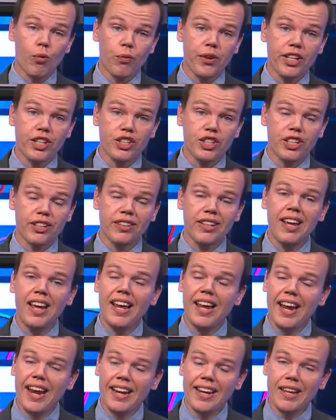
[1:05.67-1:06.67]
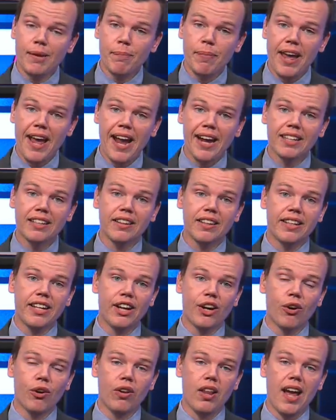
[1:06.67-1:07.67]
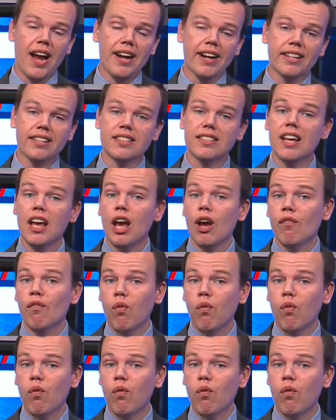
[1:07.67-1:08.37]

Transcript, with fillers: region and impacted the Carolinas,